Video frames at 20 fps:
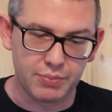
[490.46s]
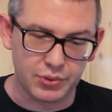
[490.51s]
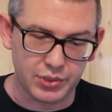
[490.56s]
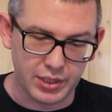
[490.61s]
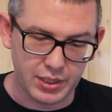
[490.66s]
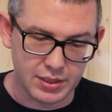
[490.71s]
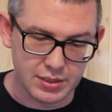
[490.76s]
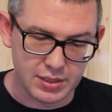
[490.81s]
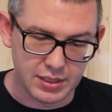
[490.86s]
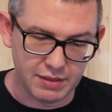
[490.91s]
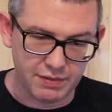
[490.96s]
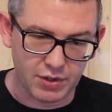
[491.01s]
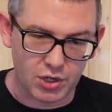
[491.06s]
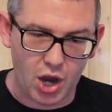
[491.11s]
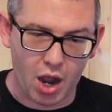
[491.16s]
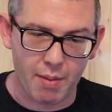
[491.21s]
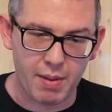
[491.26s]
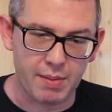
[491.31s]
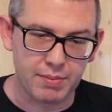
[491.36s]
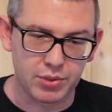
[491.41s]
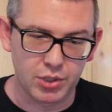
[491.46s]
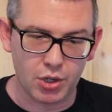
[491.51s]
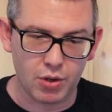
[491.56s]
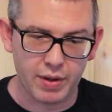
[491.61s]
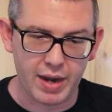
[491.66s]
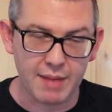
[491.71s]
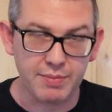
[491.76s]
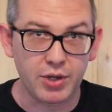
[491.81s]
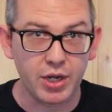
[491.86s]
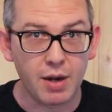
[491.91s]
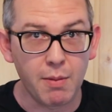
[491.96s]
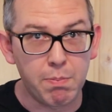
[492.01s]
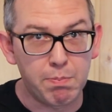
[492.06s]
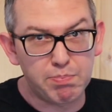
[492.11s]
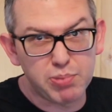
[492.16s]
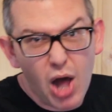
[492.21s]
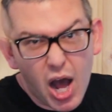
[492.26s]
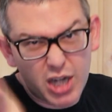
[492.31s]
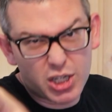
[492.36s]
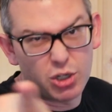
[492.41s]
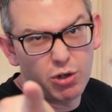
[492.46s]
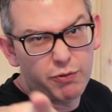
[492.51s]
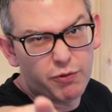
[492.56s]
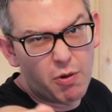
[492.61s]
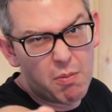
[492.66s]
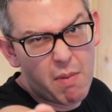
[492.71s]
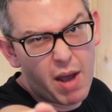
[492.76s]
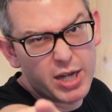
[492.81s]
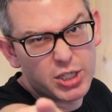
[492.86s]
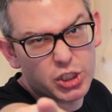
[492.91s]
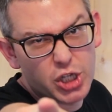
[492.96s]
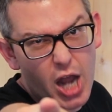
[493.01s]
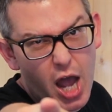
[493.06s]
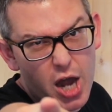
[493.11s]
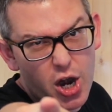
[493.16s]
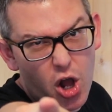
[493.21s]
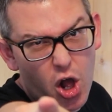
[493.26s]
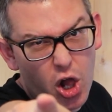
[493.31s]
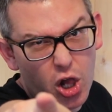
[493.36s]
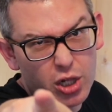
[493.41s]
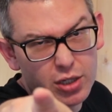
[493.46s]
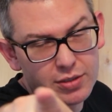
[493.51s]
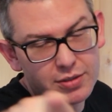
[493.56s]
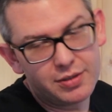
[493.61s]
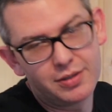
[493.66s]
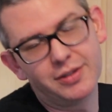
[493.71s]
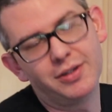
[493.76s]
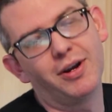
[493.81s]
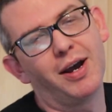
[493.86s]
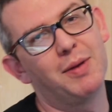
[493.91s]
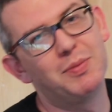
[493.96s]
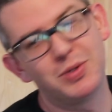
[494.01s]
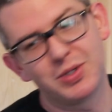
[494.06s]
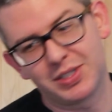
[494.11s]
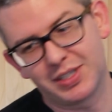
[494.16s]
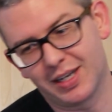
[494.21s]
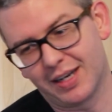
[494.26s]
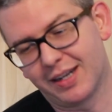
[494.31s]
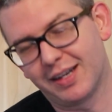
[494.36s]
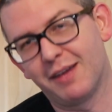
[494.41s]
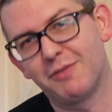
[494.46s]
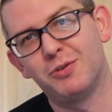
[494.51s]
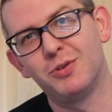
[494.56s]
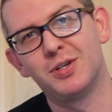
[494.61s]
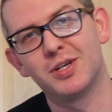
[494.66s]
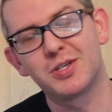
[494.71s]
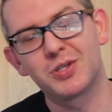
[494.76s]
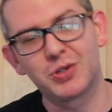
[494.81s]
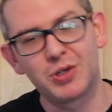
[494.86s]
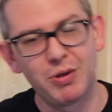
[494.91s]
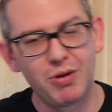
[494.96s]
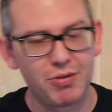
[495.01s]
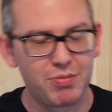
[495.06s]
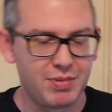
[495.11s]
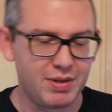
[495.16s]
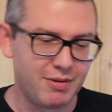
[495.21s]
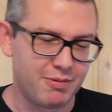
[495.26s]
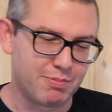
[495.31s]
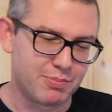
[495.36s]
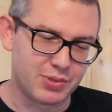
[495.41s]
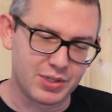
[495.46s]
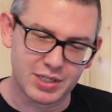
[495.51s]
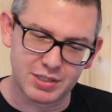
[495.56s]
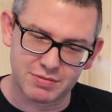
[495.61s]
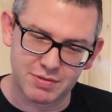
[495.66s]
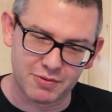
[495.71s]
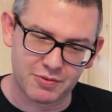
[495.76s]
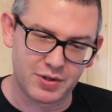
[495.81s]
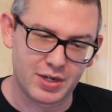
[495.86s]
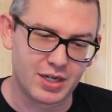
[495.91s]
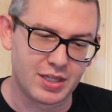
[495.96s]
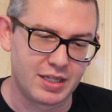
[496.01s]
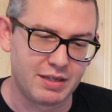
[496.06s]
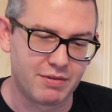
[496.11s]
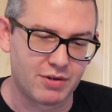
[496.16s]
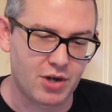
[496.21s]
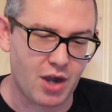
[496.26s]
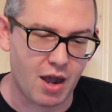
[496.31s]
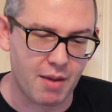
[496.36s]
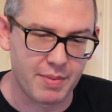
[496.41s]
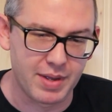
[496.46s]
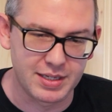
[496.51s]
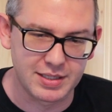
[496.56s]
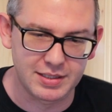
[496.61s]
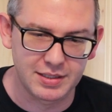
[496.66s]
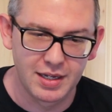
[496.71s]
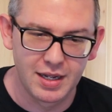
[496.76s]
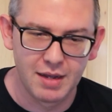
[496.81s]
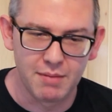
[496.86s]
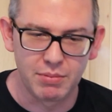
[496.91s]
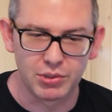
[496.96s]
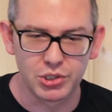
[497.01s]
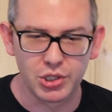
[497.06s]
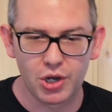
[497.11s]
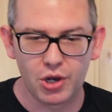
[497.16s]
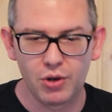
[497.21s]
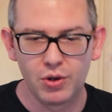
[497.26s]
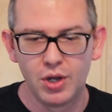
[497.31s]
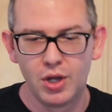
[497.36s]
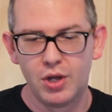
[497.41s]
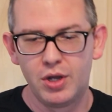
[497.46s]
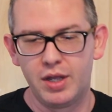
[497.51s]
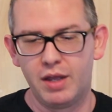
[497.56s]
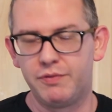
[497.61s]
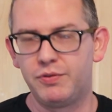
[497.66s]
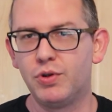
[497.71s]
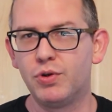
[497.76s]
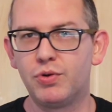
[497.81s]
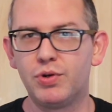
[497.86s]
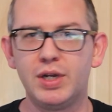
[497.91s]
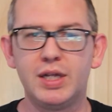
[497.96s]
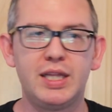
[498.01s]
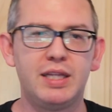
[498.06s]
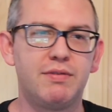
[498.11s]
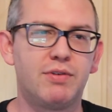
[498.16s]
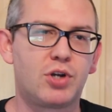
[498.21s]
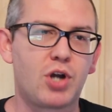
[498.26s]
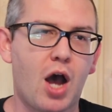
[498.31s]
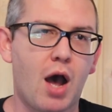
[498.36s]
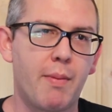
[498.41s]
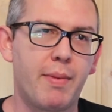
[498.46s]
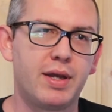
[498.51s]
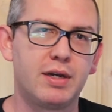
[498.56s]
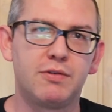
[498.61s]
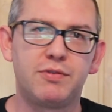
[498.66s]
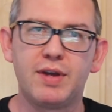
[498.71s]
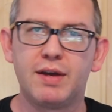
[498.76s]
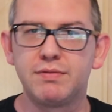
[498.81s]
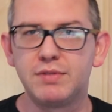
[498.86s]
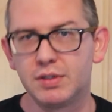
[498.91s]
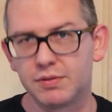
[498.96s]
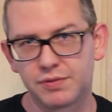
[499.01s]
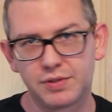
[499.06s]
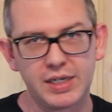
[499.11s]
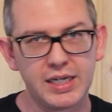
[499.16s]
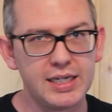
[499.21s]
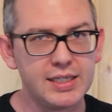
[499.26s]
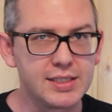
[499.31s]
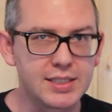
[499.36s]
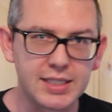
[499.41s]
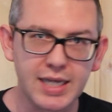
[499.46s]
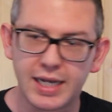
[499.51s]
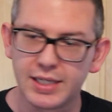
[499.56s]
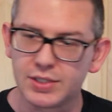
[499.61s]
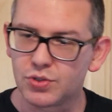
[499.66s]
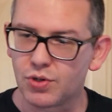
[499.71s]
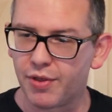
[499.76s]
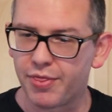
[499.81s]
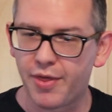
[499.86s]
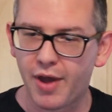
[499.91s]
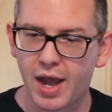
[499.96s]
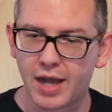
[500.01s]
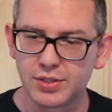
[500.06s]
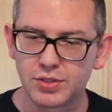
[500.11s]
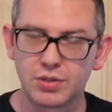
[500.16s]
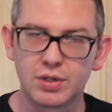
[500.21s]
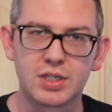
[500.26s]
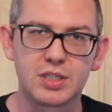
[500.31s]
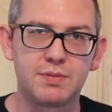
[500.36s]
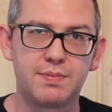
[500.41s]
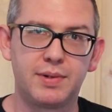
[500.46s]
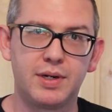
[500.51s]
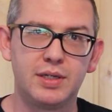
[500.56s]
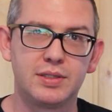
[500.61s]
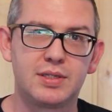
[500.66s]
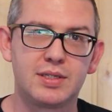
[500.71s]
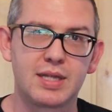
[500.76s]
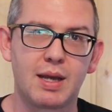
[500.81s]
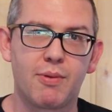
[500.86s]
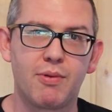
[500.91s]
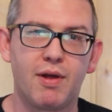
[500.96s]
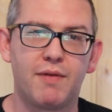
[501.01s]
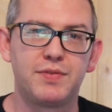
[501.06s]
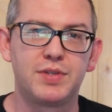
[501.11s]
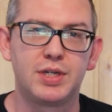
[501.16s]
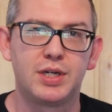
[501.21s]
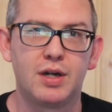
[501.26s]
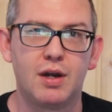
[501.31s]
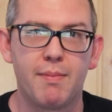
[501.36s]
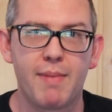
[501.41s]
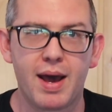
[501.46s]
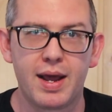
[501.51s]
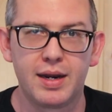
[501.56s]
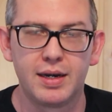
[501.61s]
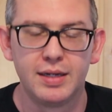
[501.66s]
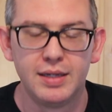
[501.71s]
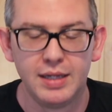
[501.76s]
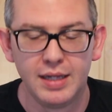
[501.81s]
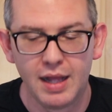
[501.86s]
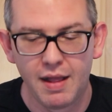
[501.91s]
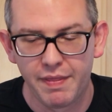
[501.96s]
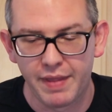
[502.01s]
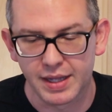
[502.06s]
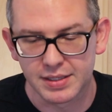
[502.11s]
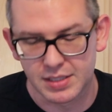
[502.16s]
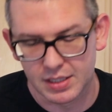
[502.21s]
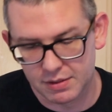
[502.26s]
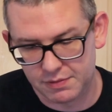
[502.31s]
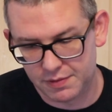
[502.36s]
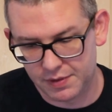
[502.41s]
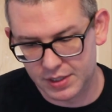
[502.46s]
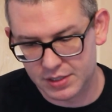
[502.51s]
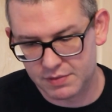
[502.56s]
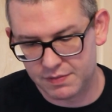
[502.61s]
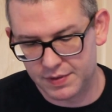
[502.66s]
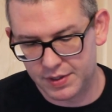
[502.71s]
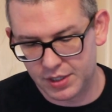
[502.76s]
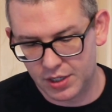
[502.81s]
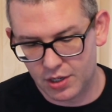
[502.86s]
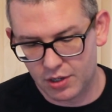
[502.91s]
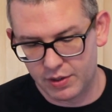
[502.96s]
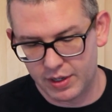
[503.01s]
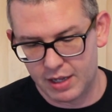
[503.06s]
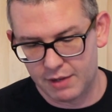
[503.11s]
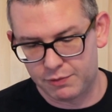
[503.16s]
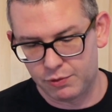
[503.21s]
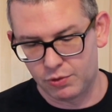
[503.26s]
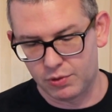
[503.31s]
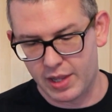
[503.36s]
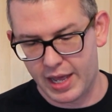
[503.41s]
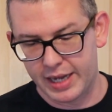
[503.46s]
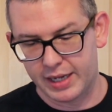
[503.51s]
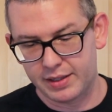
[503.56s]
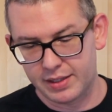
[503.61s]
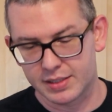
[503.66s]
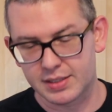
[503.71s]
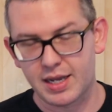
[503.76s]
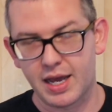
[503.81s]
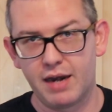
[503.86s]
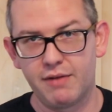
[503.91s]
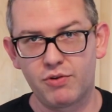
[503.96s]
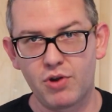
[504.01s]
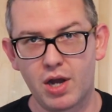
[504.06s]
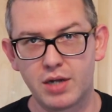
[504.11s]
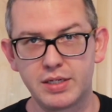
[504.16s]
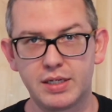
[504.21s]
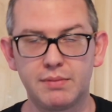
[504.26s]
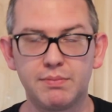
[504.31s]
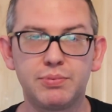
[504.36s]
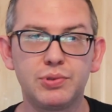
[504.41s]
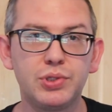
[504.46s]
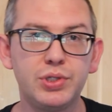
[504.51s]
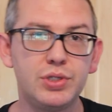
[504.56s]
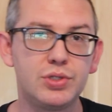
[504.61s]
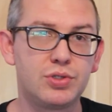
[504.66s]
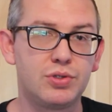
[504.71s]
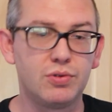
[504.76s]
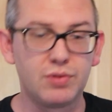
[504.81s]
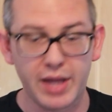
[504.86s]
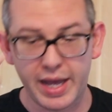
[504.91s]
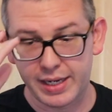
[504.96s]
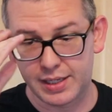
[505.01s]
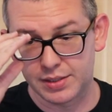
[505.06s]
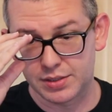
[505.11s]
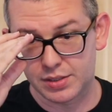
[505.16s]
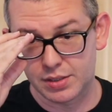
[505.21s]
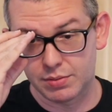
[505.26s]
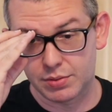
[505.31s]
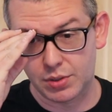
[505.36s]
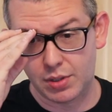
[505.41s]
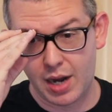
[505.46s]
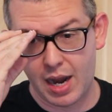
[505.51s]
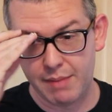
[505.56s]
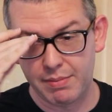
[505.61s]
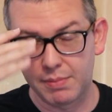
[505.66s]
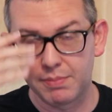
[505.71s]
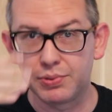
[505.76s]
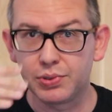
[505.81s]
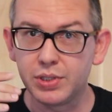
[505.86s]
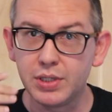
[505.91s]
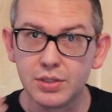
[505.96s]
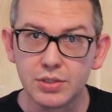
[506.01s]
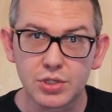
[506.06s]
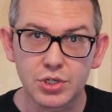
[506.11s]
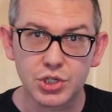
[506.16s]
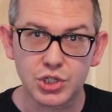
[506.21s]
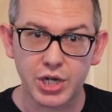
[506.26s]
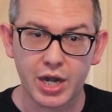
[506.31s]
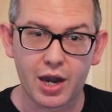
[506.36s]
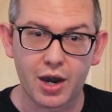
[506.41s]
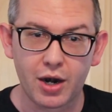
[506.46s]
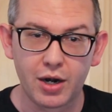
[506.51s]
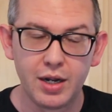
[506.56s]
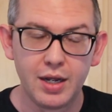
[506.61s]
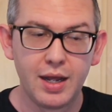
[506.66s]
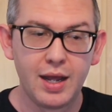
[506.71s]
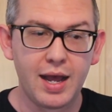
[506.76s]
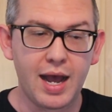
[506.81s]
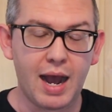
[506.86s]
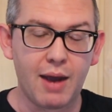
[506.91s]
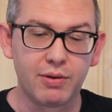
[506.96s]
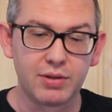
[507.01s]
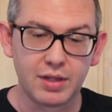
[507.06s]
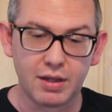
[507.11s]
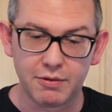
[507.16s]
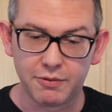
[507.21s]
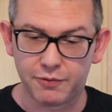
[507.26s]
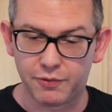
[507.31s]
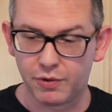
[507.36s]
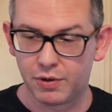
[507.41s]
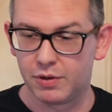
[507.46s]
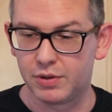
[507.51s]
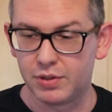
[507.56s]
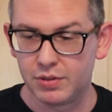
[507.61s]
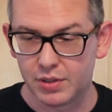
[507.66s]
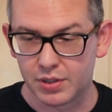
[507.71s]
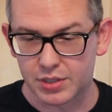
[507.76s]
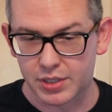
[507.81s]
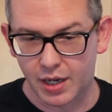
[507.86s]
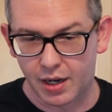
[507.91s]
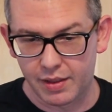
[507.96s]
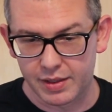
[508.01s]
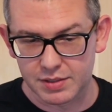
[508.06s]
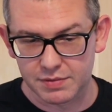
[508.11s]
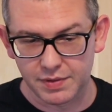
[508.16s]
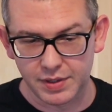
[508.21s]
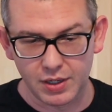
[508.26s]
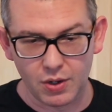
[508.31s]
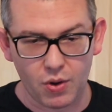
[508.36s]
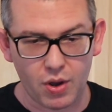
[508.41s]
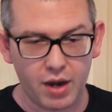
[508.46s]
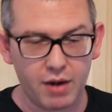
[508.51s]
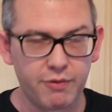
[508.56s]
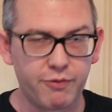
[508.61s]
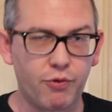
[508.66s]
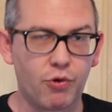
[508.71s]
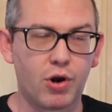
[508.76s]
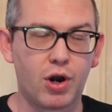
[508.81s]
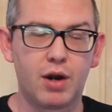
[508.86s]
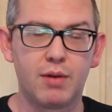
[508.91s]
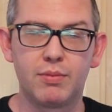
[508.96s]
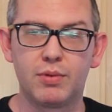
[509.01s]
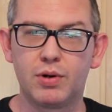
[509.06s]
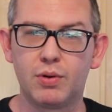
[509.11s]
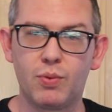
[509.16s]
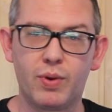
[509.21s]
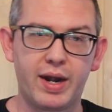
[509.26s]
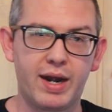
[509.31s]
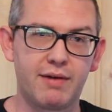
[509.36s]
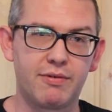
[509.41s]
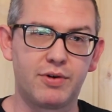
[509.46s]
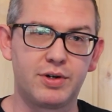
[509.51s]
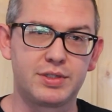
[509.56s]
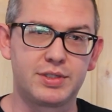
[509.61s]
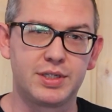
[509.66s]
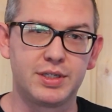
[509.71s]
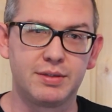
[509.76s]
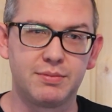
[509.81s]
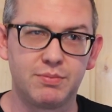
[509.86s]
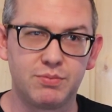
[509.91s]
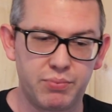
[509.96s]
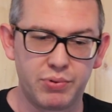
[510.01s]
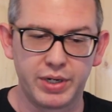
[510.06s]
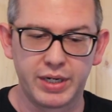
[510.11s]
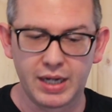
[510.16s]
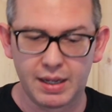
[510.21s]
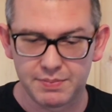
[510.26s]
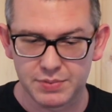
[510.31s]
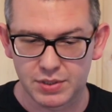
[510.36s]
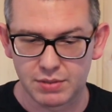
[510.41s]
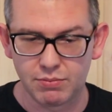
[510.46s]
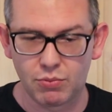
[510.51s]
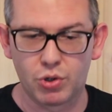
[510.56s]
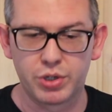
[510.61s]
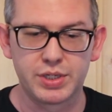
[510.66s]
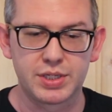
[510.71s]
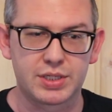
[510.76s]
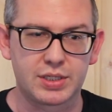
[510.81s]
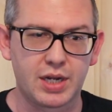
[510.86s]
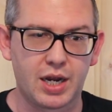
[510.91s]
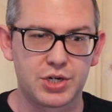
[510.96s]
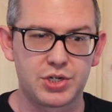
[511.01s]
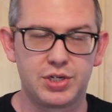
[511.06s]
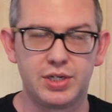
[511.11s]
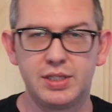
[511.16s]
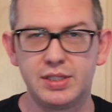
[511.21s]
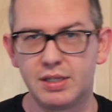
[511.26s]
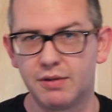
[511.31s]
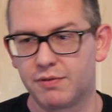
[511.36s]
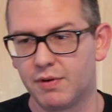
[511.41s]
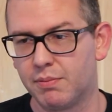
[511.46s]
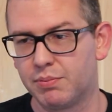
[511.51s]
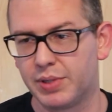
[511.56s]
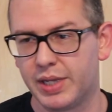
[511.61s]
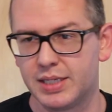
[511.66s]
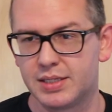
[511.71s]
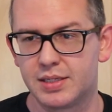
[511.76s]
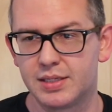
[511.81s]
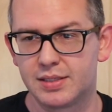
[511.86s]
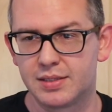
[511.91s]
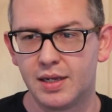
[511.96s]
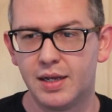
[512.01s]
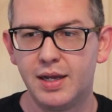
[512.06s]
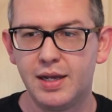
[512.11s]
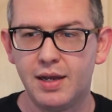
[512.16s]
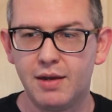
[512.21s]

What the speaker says: please leave a comment below and I'm gonna block you from my channel. No, I'm just kidding. If you disagree with me, please feel free to leave a comment below. If you agree, leave a comment. If you have different insights or thoughts or experiences, I would love to hear about it. That's it for this video. If you like this kind of content, please do like and subscribe. Please share. I would love for you to share this video on a forum or whatever to bring up some more discussion in different places